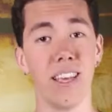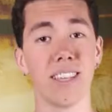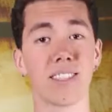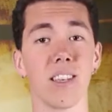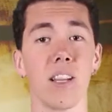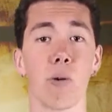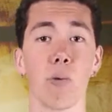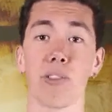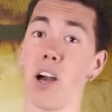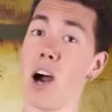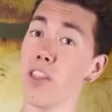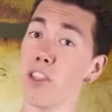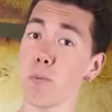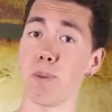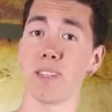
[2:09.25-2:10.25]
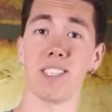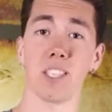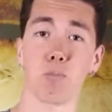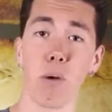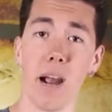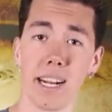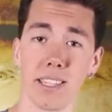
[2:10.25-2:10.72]
This, along with other
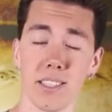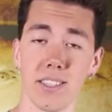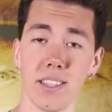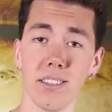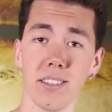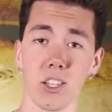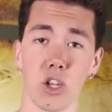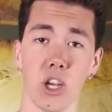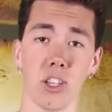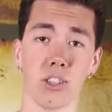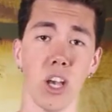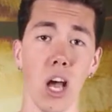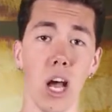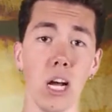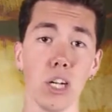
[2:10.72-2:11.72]
business practices, such as